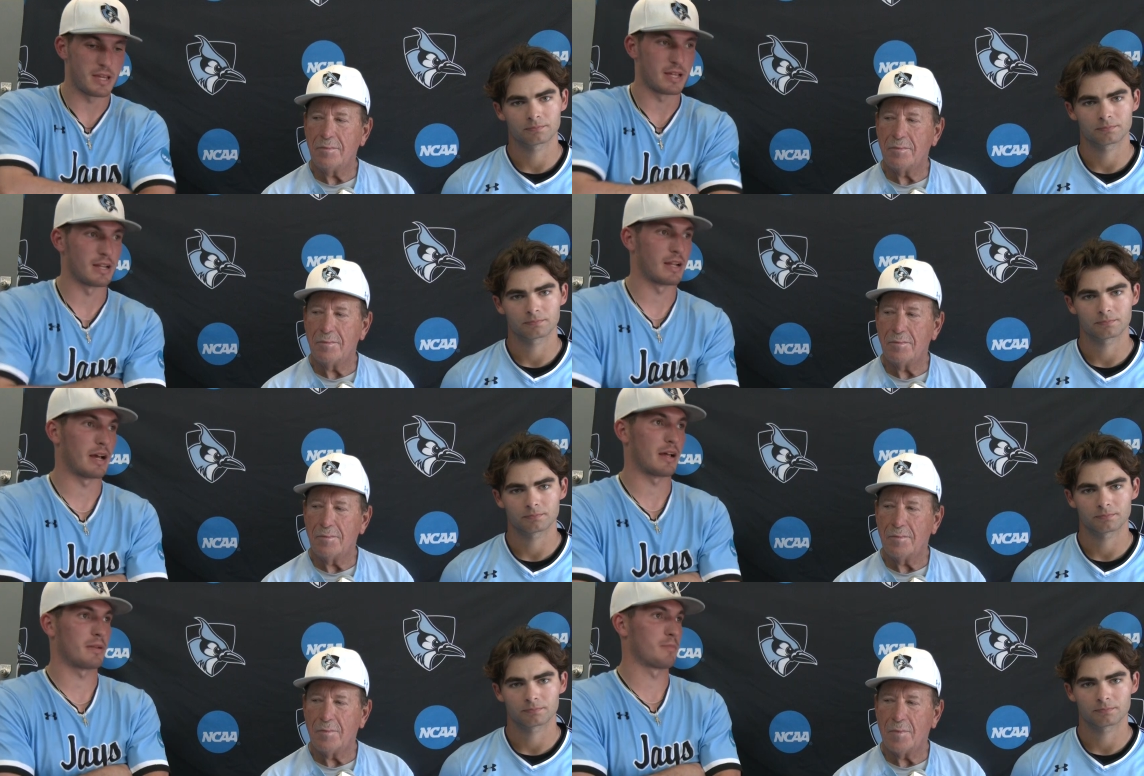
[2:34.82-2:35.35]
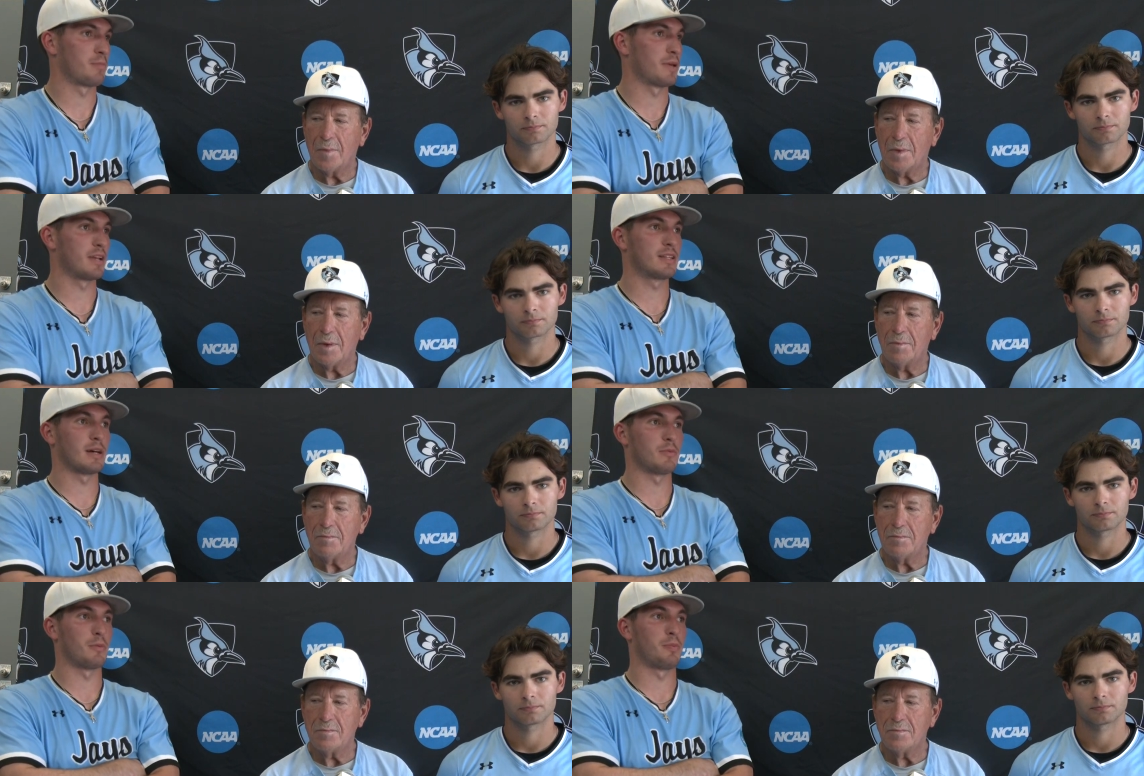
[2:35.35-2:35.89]
Speaker 1: mean,
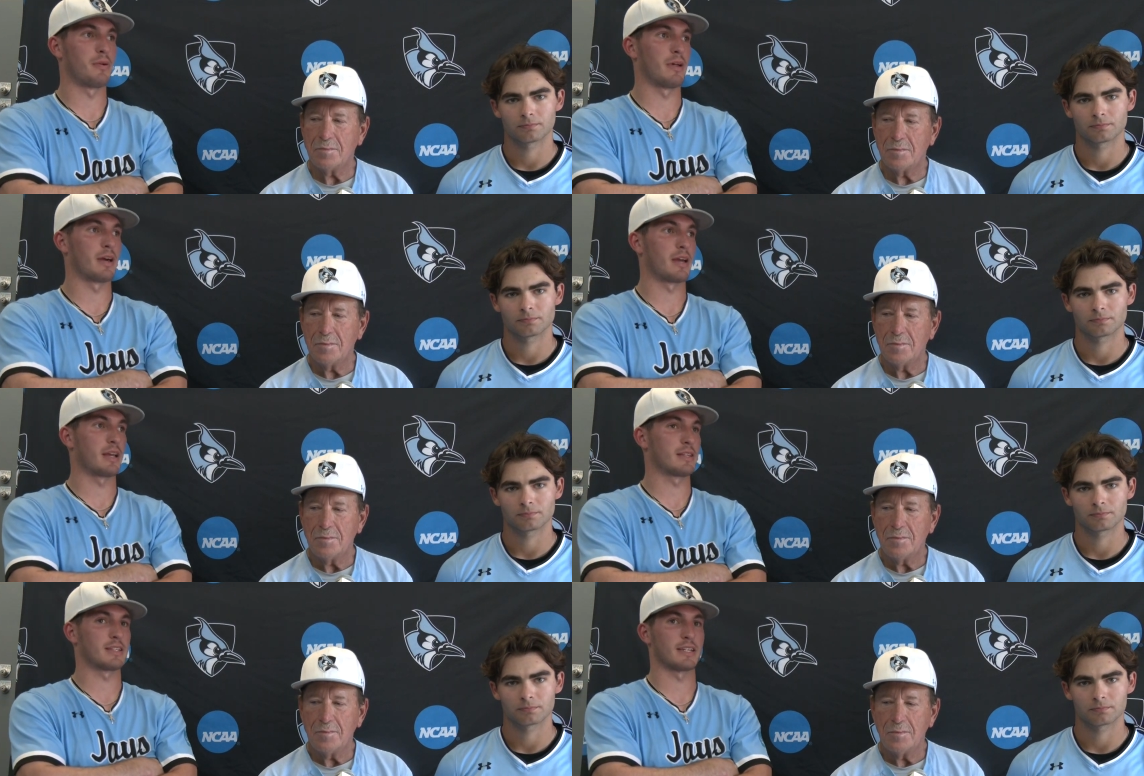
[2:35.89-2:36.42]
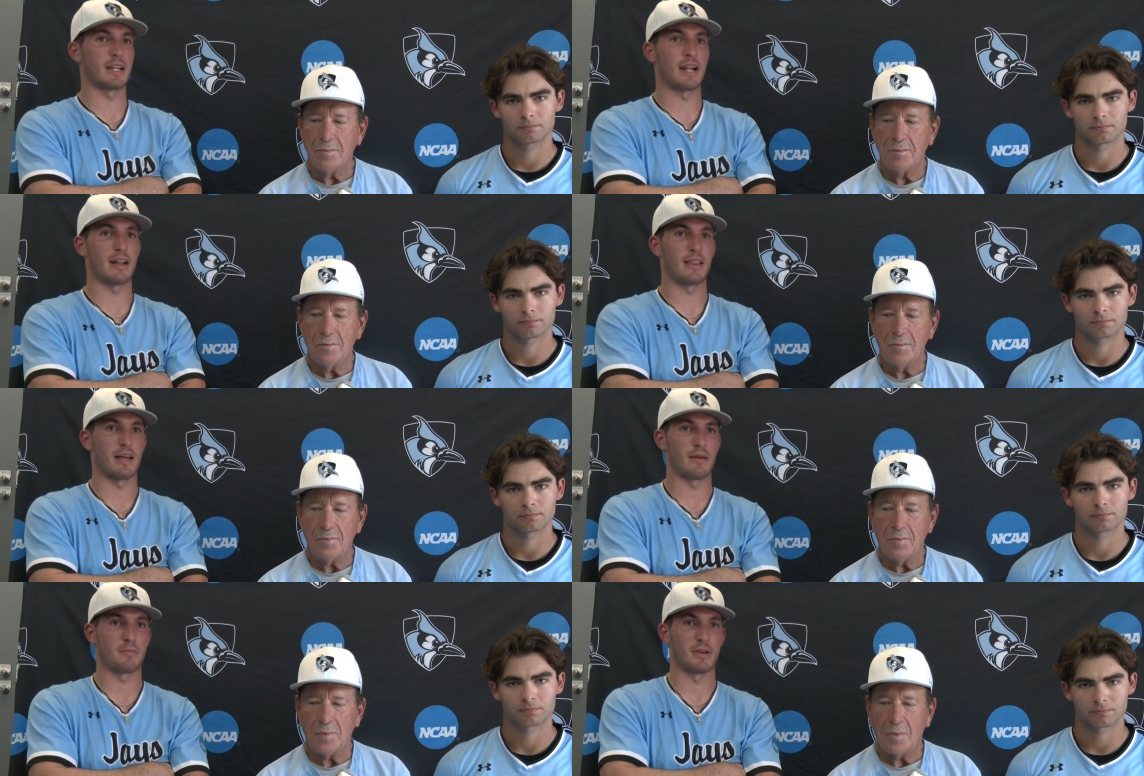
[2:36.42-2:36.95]
big double play to get out
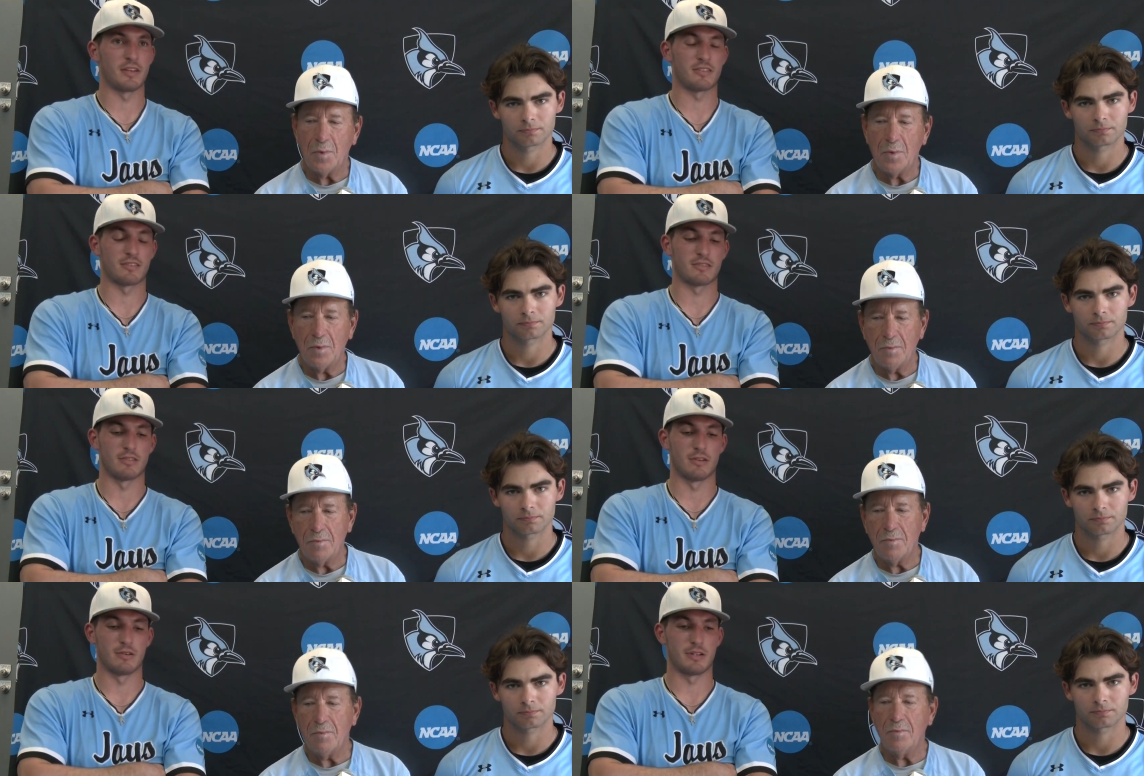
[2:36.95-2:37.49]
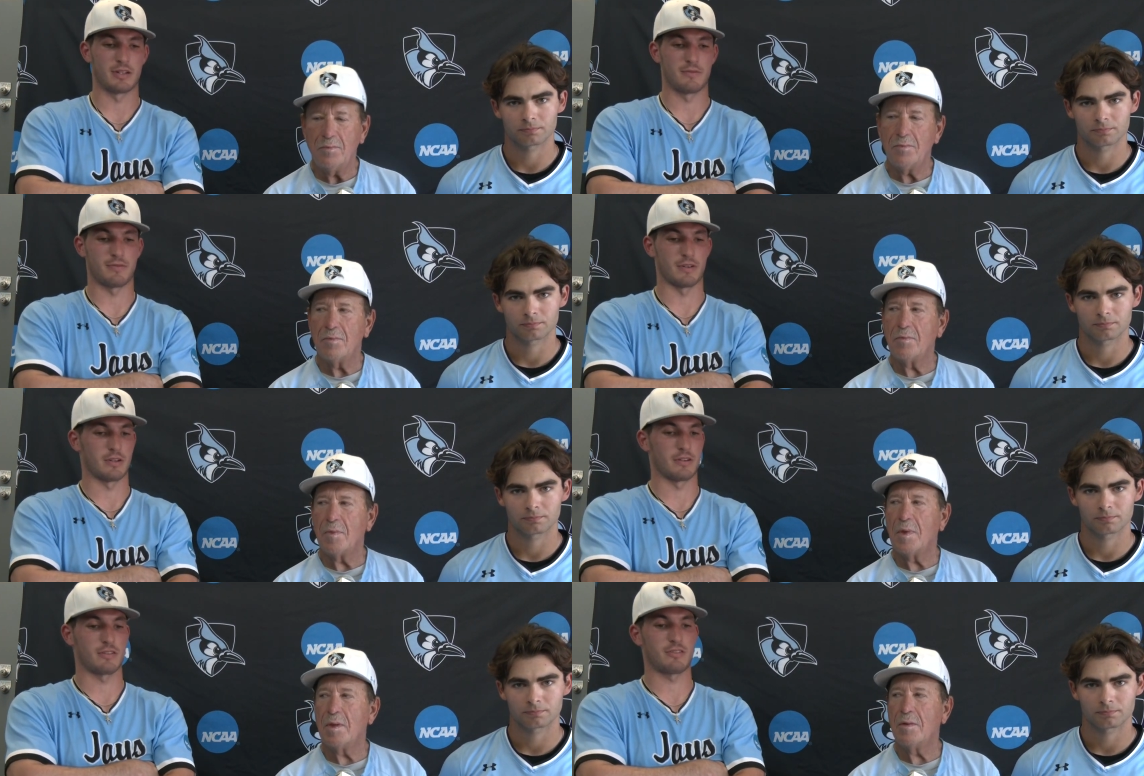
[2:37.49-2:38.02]
of that bases loaded
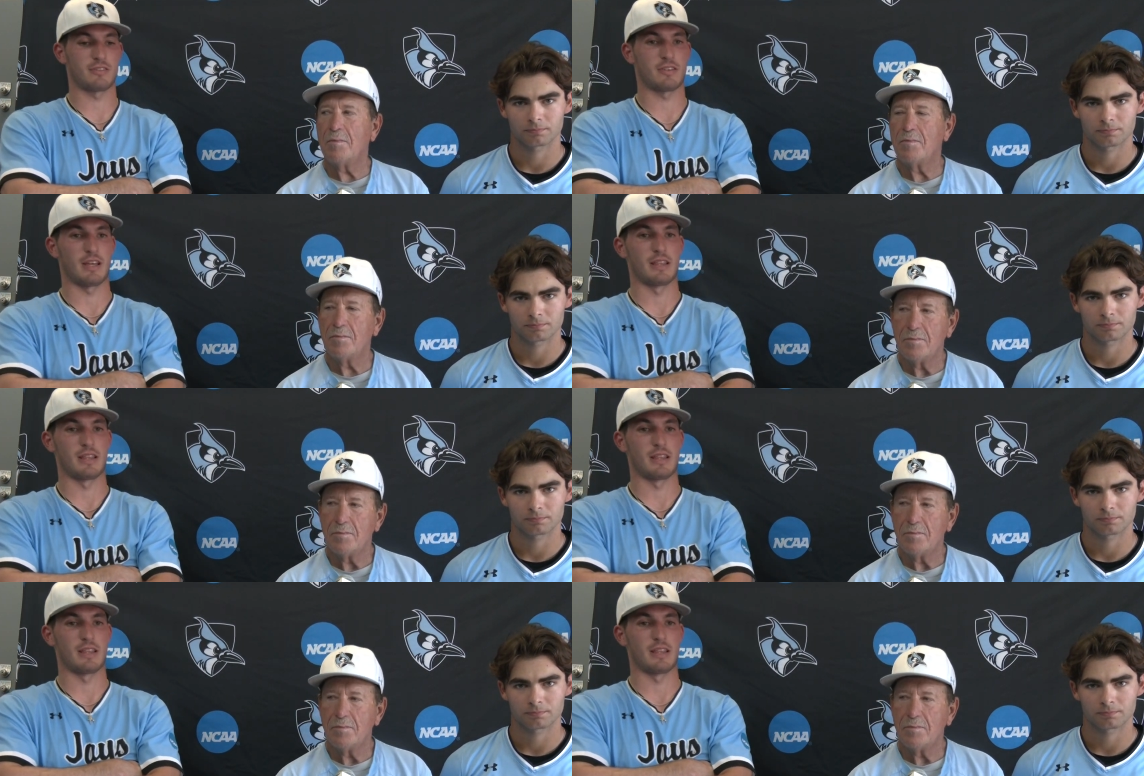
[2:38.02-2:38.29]
first.